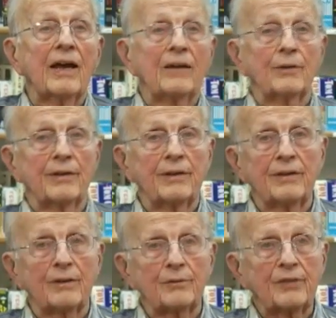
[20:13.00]
Anyway,
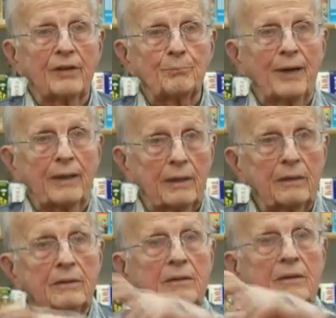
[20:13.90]
there was that
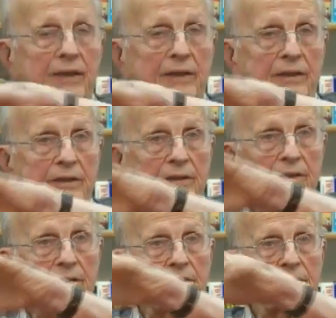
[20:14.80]
battle and the
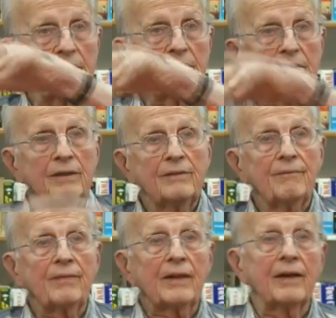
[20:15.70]
tank,
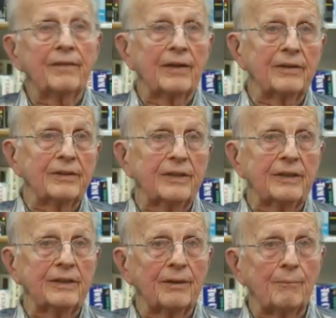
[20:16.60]
and then
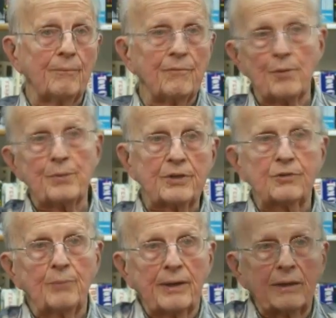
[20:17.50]
the
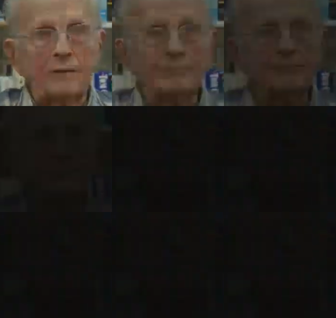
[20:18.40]
bitch battle.